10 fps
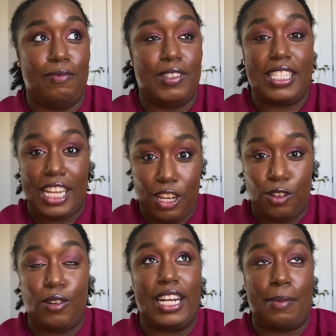
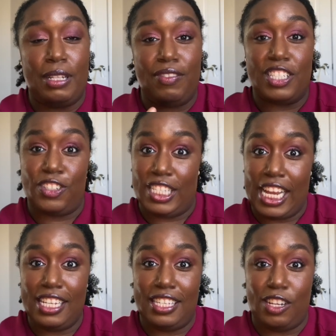single, and I believe it's her
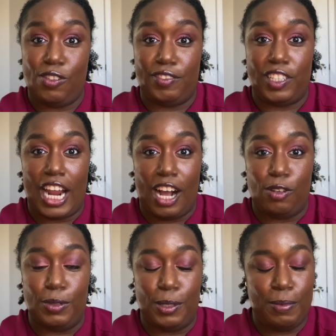second single of her
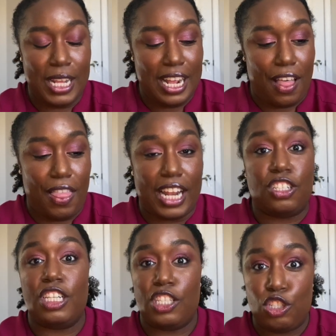album that
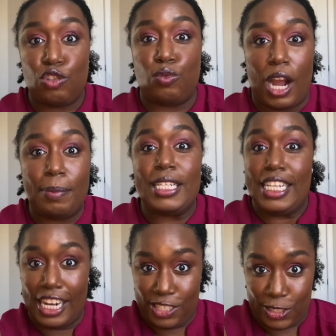just dropped
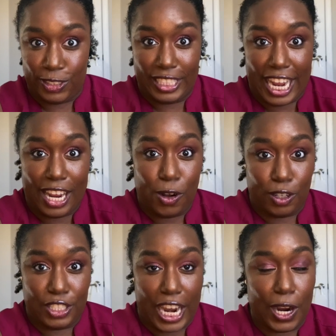yesterday
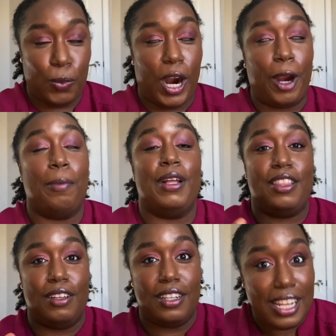called Jaguar, but
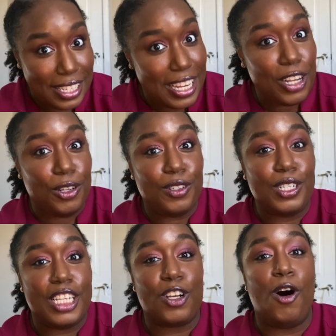the single
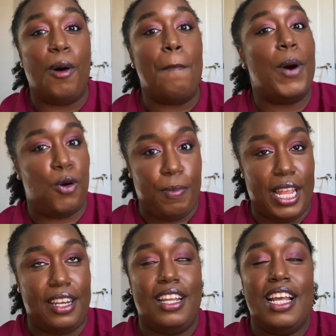is called Moment.